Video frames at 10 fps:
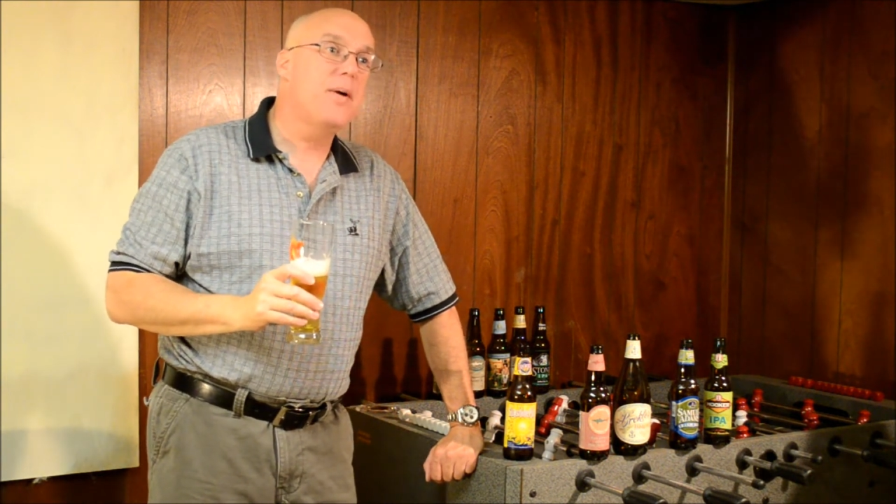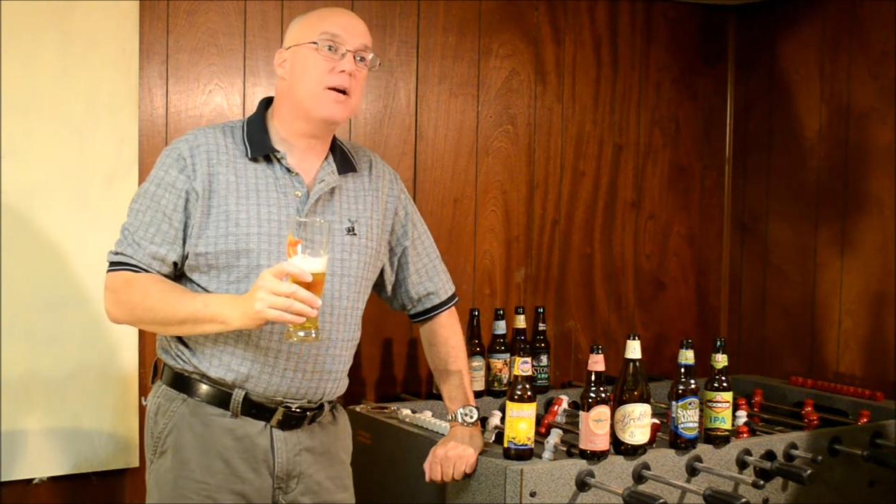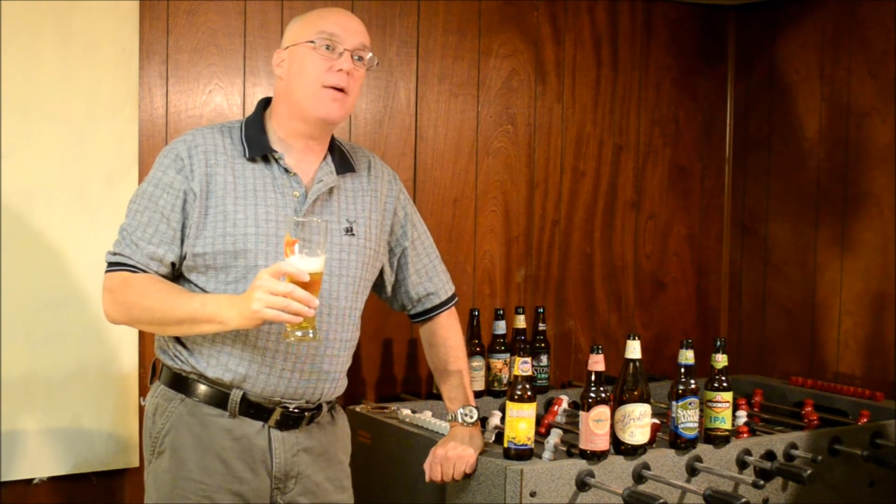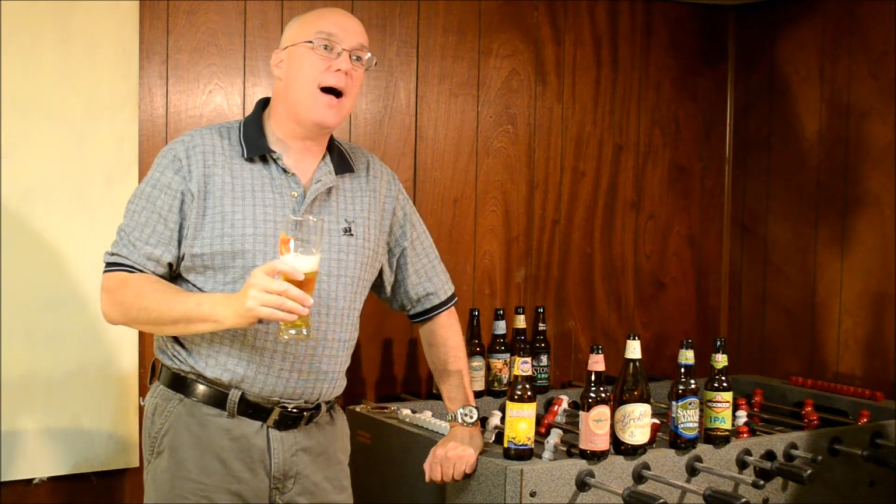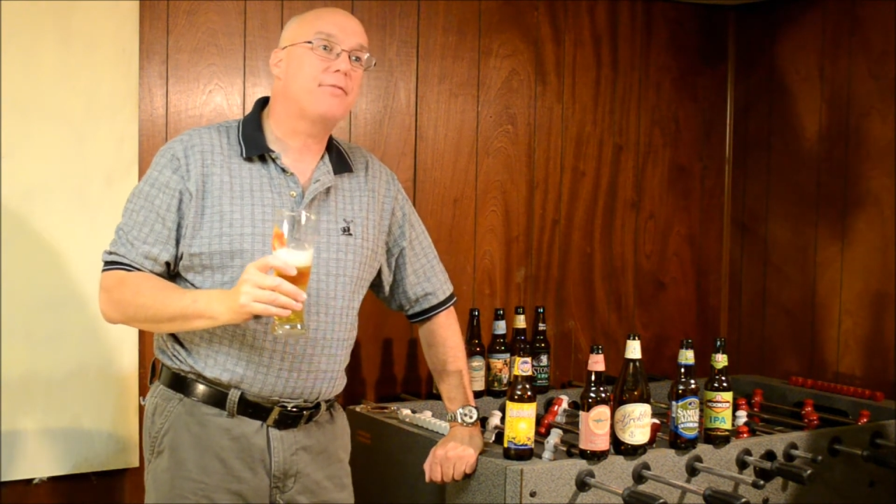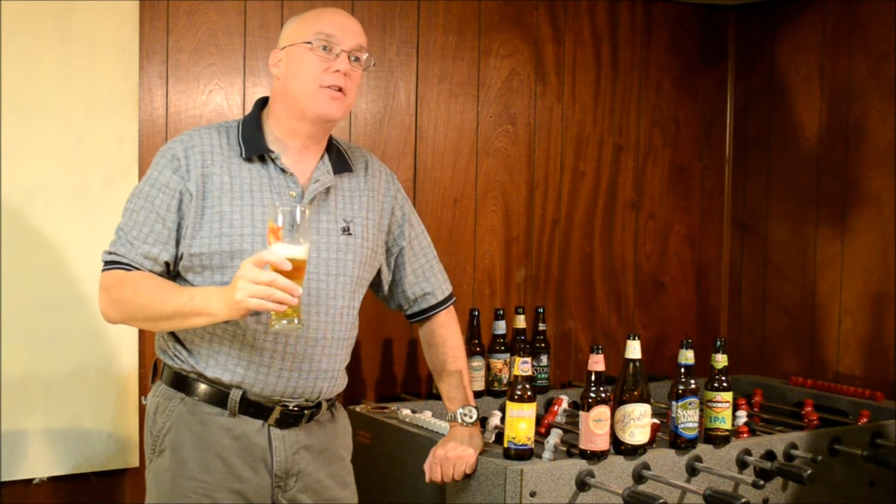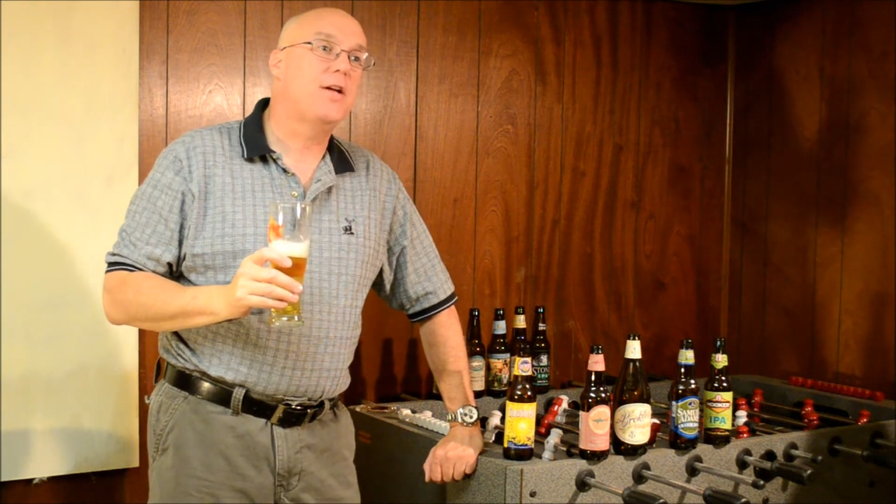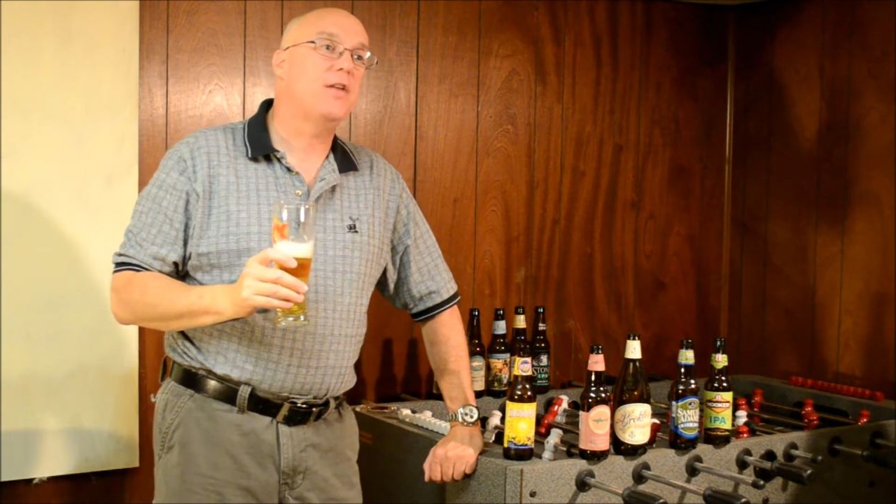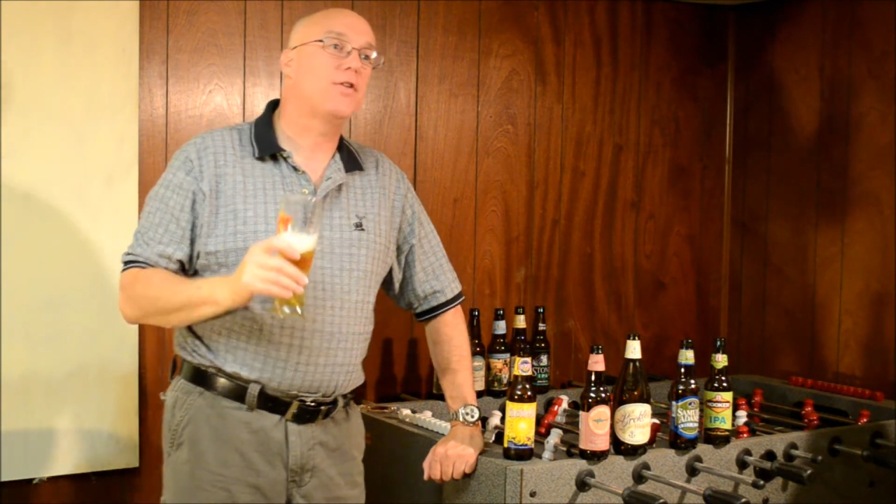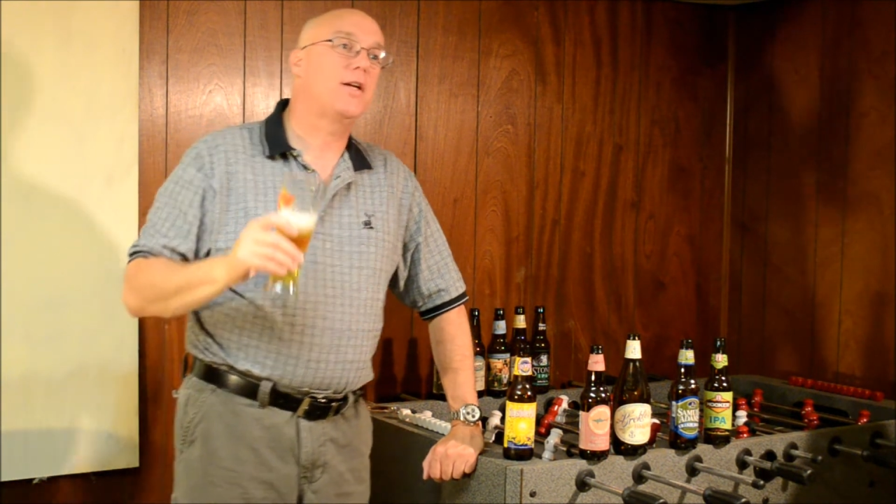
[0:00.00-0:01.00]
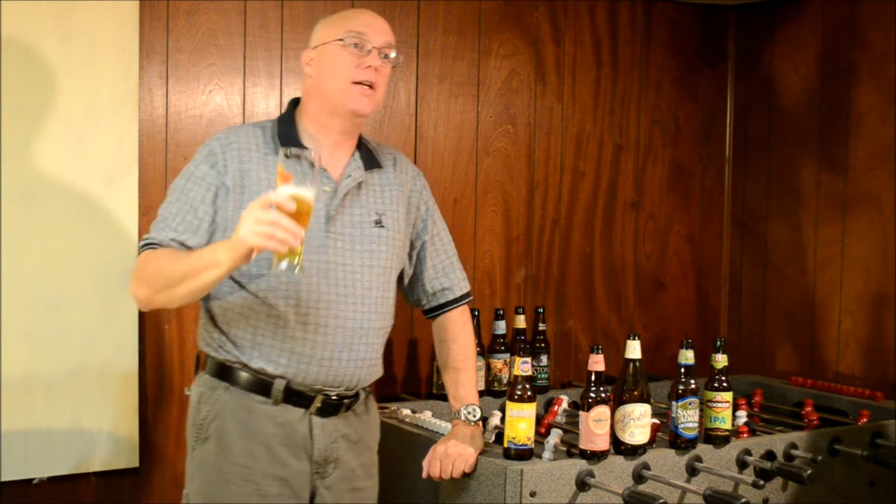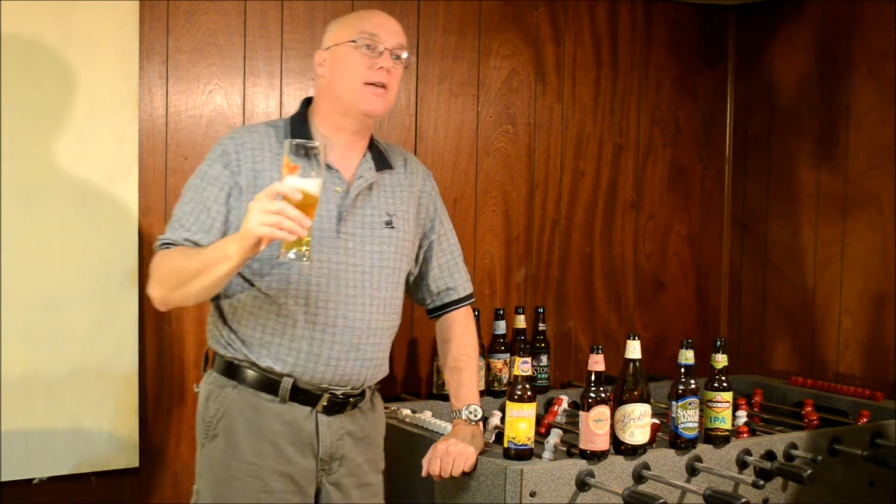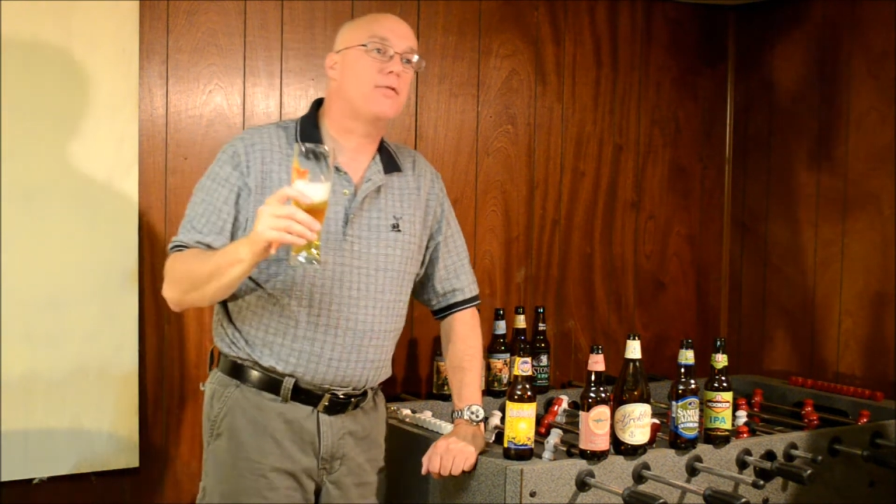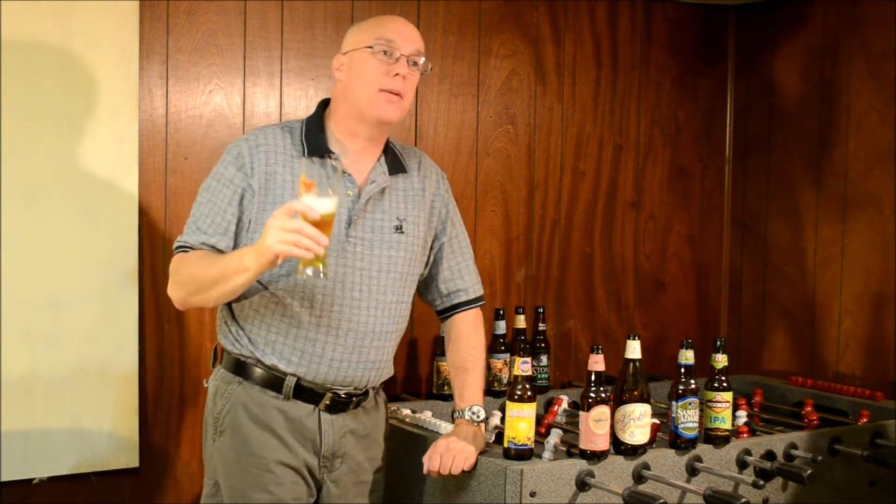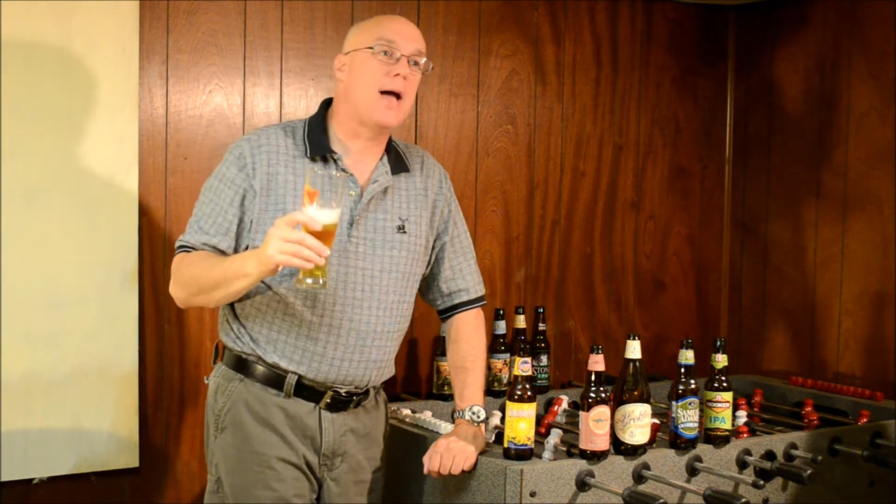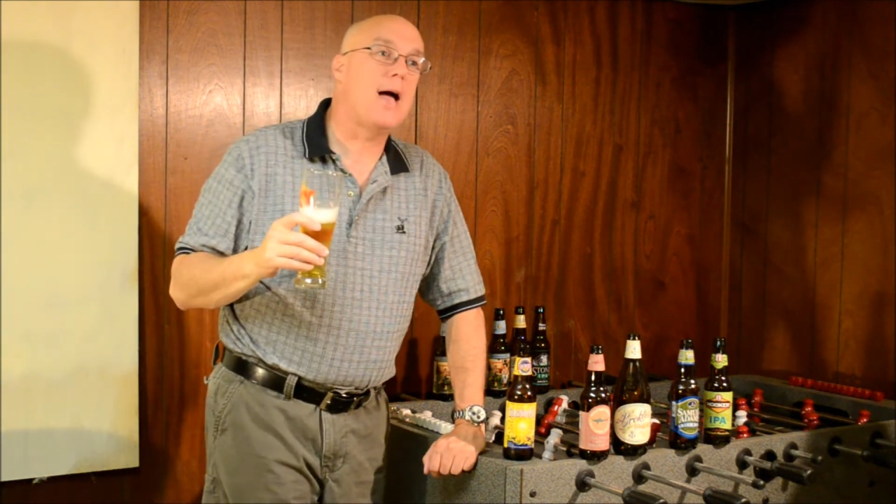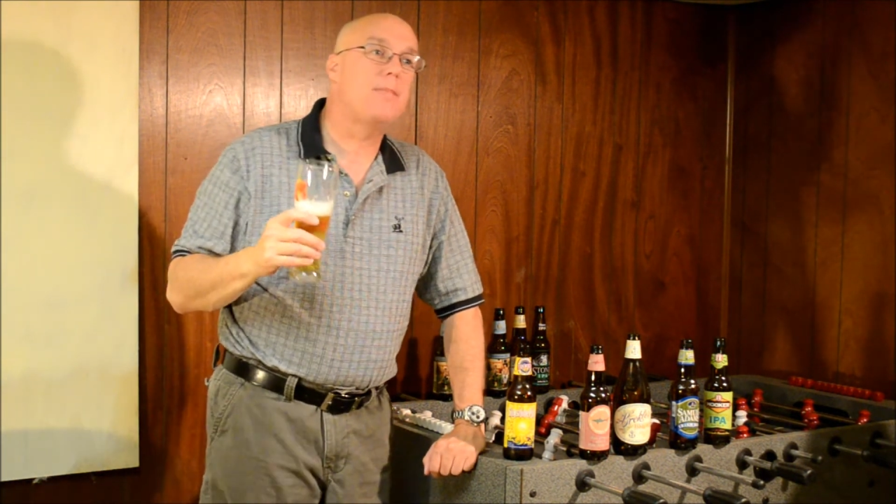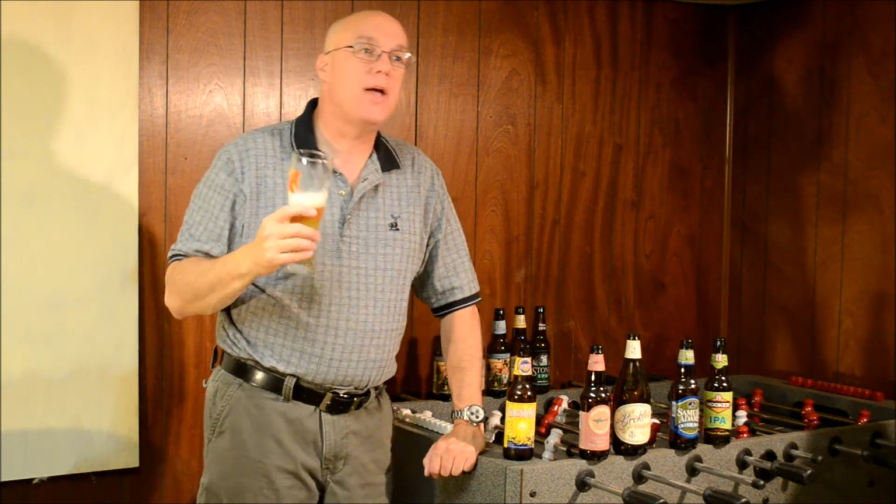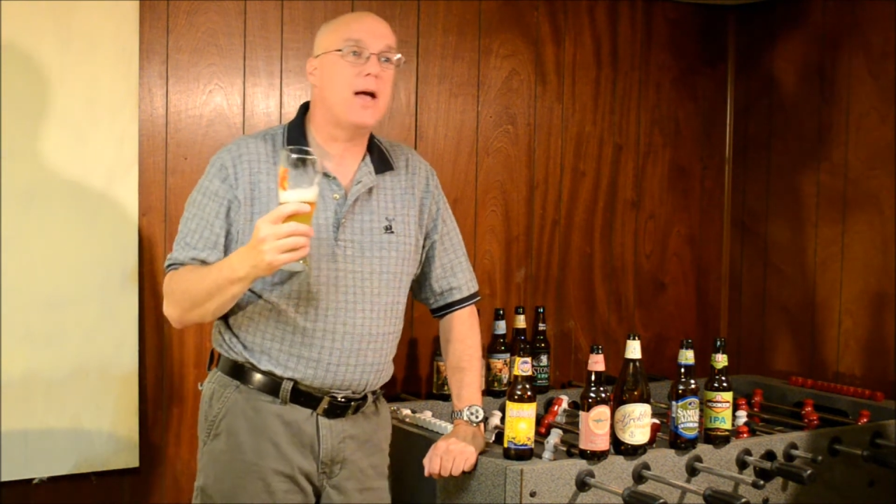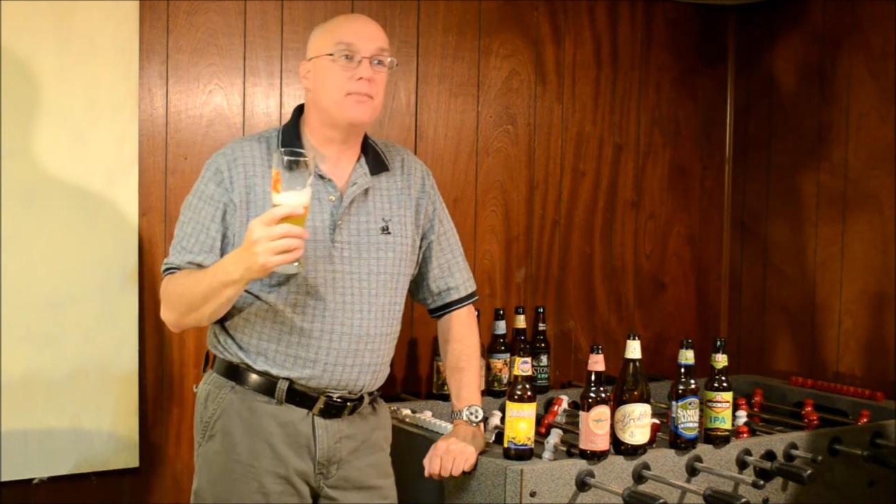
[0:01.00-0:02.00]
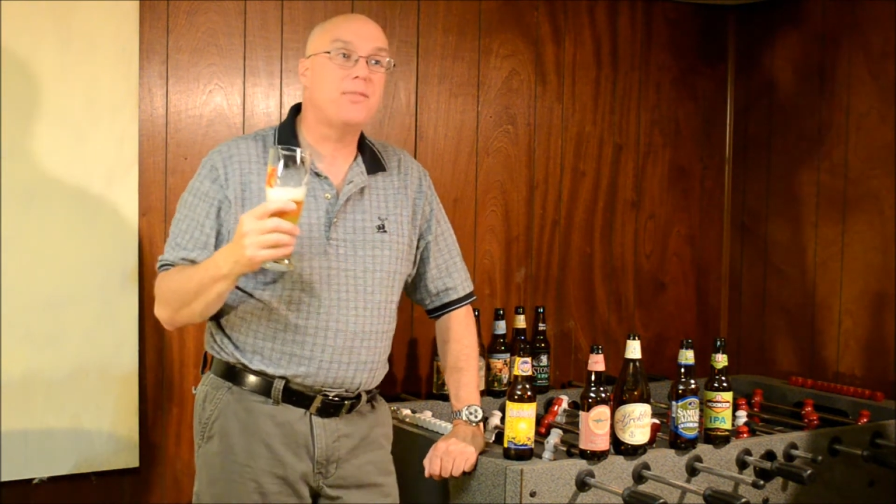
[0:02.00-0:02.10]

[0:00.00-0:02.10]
bitter aftertaste like you get from an IPA.